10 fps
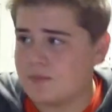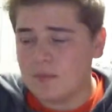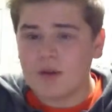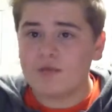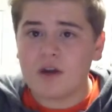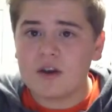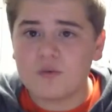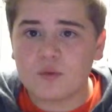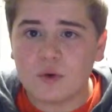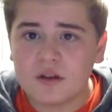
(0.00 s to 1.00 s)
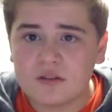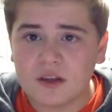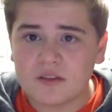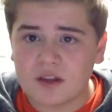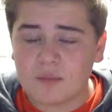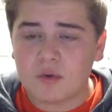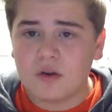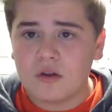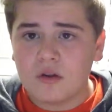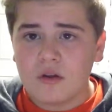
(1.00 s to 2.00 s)
My friend, for one
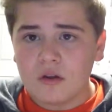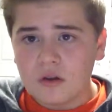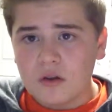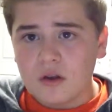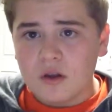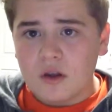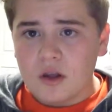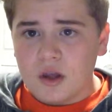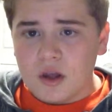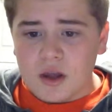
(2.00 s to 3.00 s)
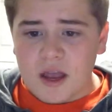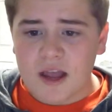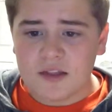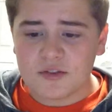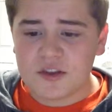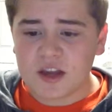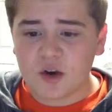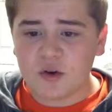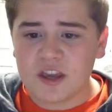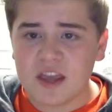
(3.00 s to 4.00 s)
example. And the thing I
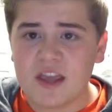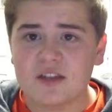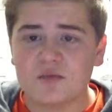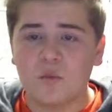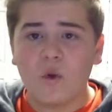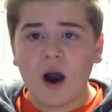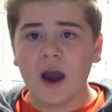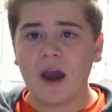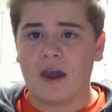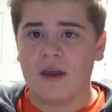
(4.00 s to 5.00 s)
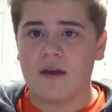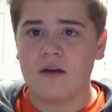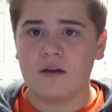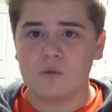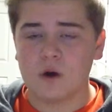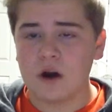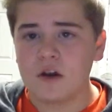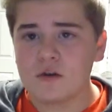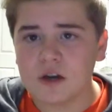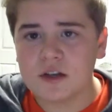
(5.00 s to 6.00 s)
don't get is why? Why are
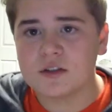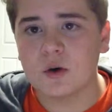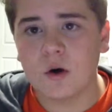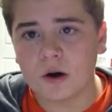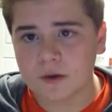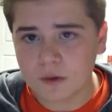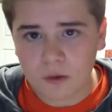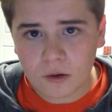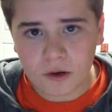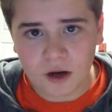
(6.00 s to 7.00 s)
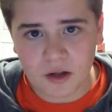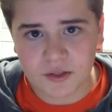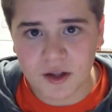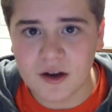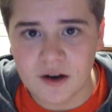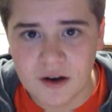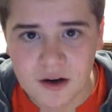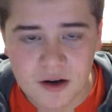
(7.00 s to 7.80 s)
you guys so hardcore out there?